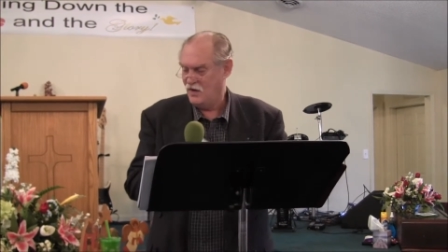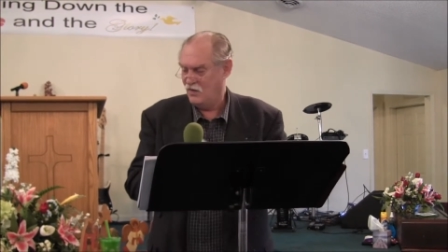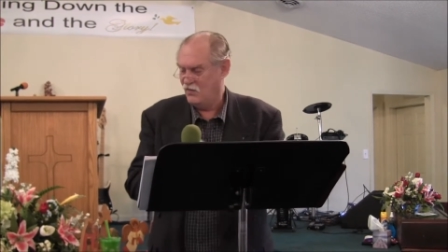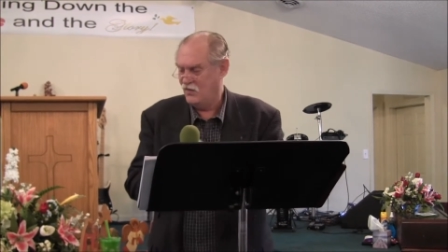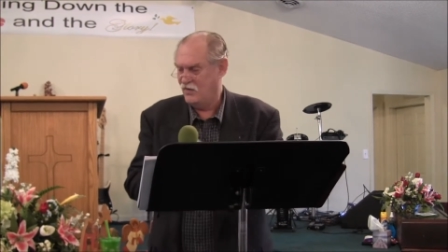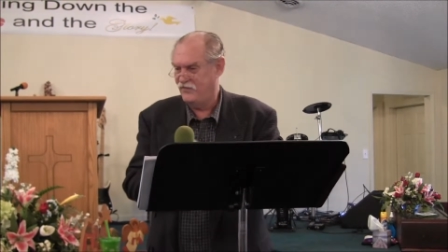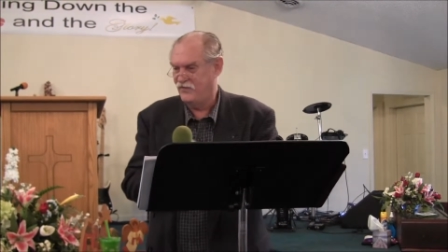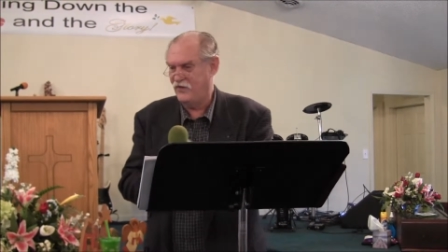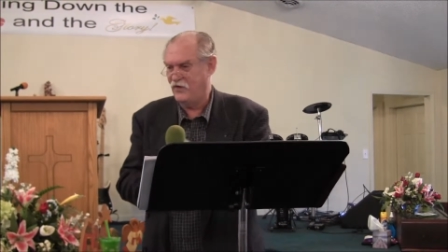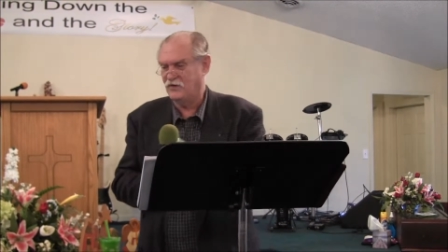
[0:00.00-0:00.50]

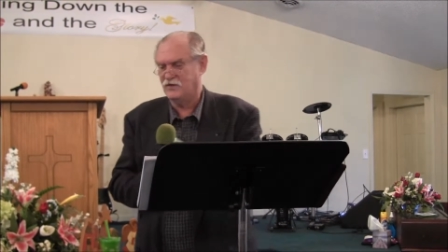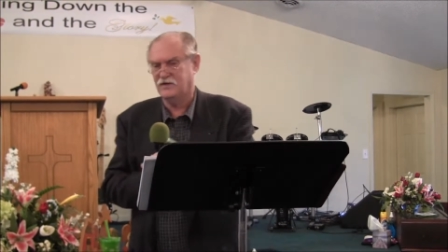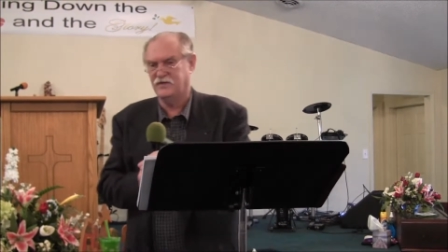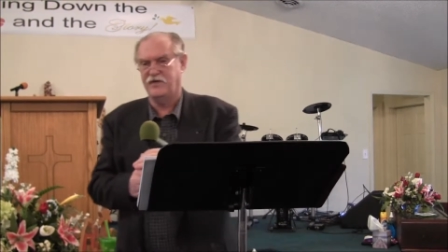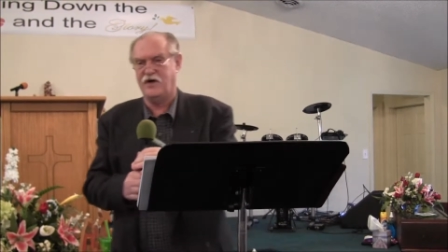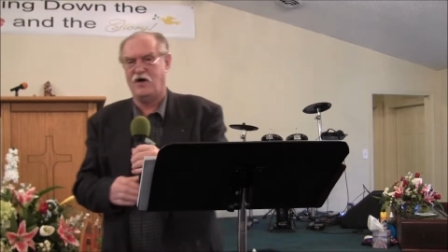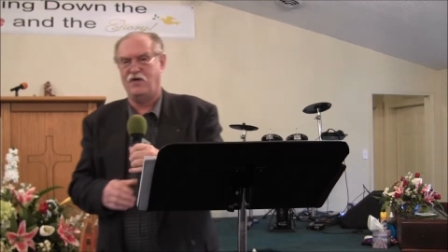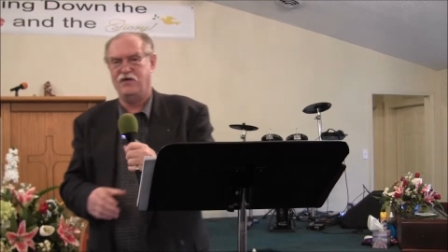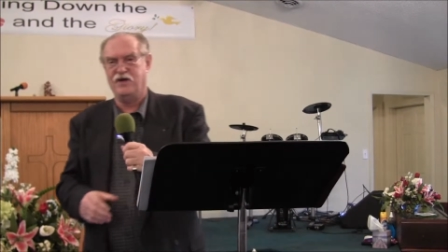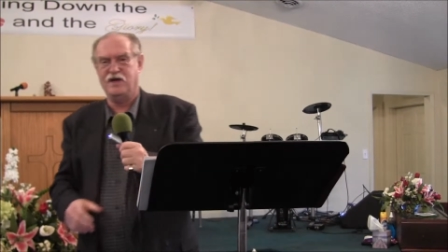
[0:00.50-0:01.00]
Well, first of
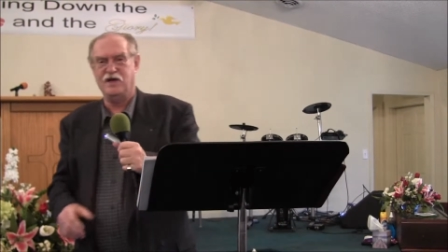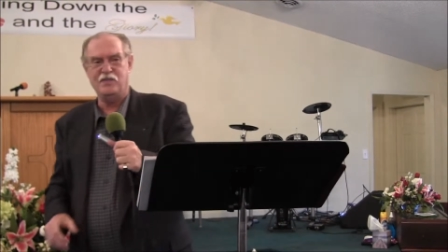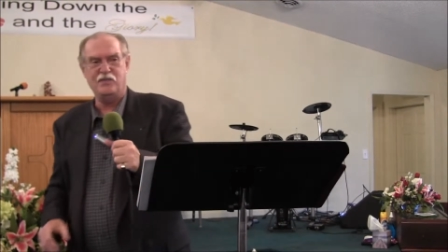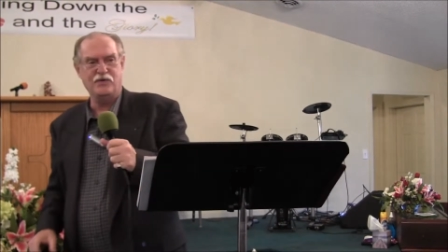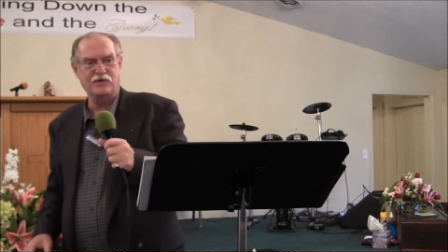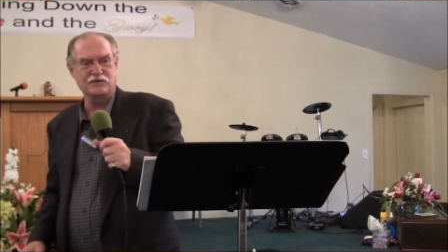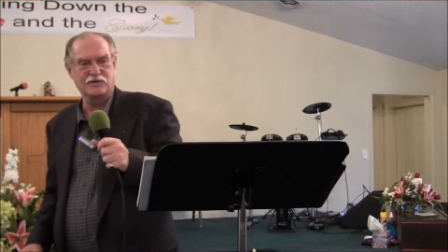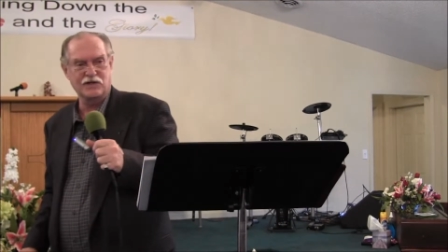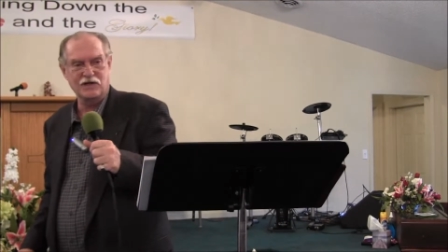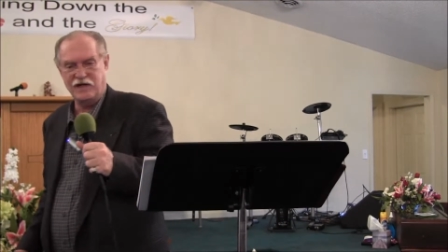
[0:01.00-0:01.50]
all,
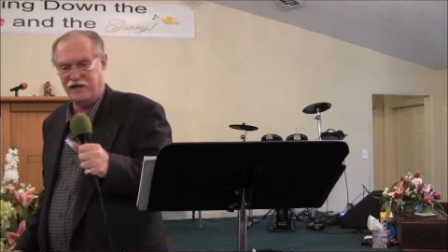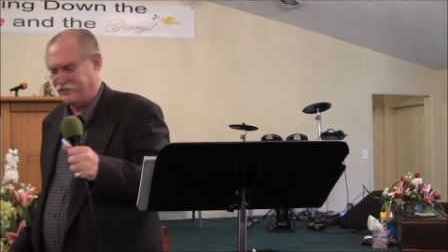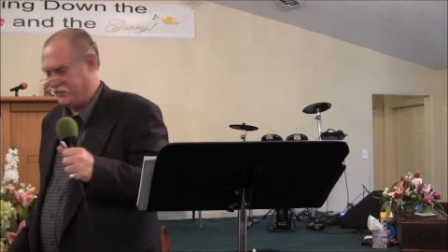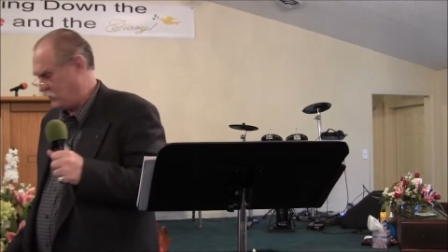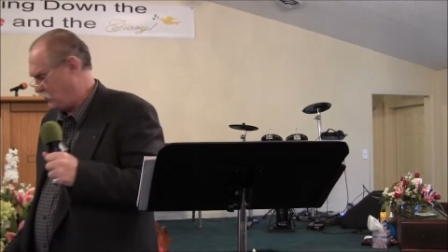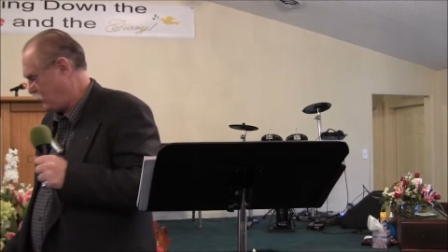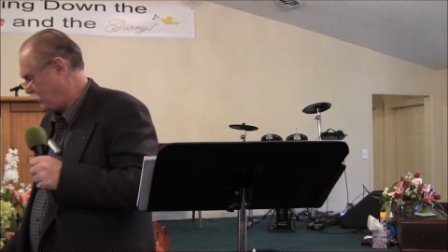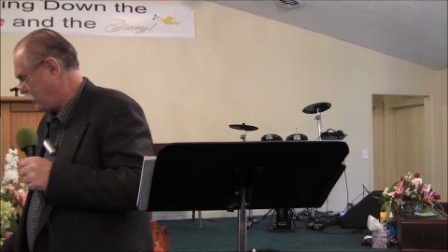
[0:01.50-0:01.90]
Hebrews 11